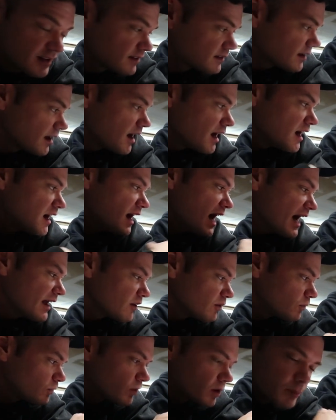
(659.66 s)
is. Uh, I
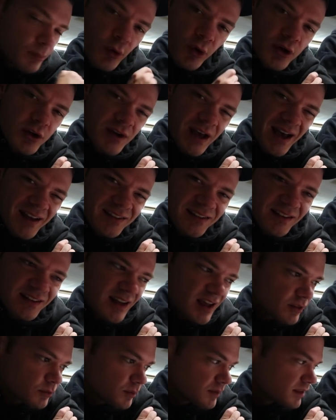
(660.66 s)
don't want to bore you guys to death